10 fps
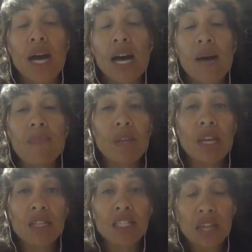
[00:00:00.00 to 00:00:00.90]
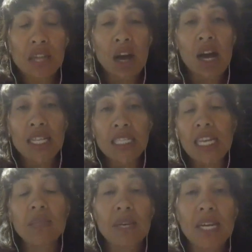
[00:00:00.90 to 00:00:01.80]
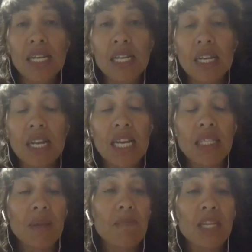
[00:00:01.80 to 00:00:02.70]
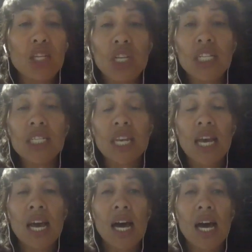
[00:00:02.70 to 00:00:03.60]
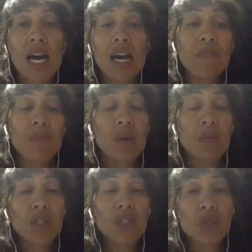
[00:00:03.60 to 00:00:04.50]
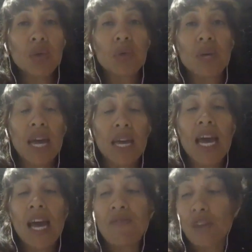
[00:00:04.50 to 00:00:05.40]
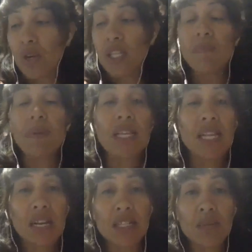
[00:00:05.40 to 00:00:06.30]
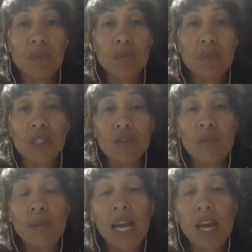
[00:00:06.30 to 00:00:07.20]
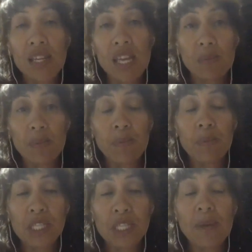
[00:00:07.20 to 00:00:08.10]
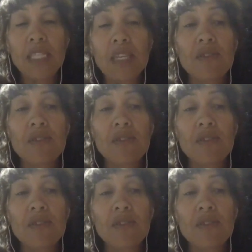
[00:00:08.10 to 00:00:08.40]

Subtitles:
And the science has been mentioned. And we do have the credibility, I suppose, from a healthcare perspective.